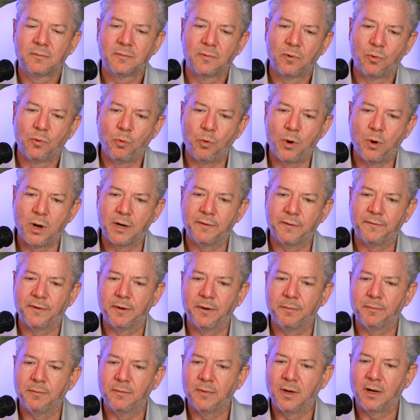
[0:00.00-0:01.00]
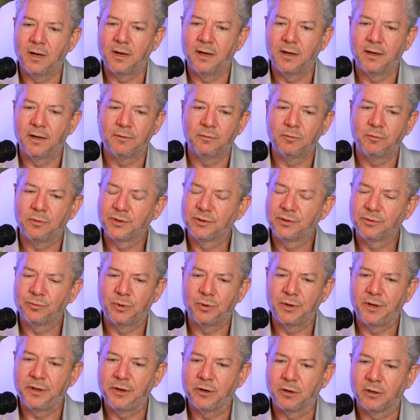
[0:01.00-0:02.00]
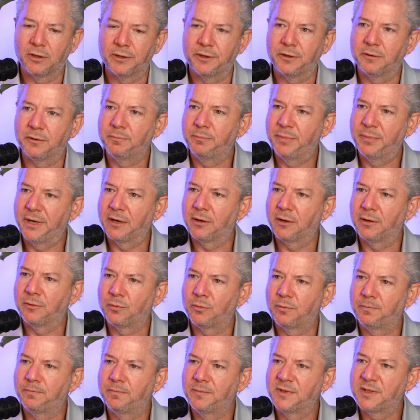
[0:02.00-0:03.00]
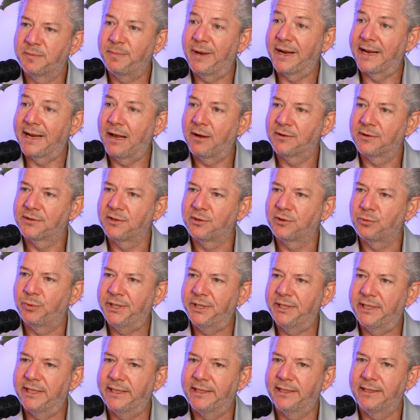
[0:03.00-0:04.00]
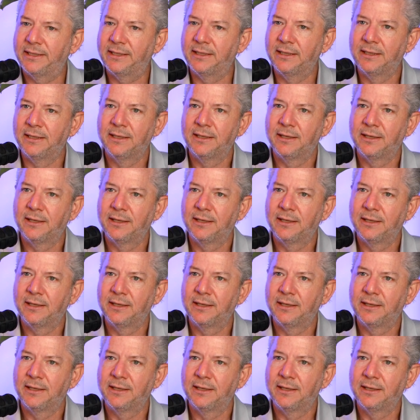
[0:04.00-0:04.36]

One of them was one of the earlier, bigger spec houses we did.